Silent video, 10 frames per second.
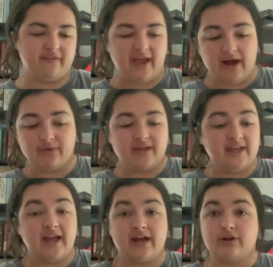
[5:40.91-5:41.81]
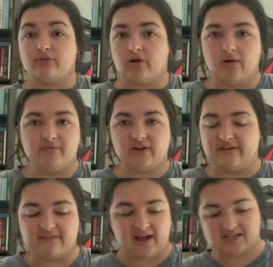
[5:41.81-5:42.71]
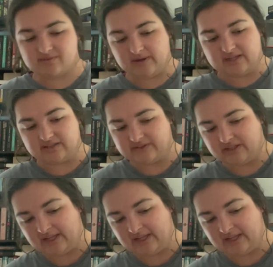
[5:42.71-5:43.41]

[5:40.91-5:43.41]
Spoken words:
how he had to grow up very fast because of it.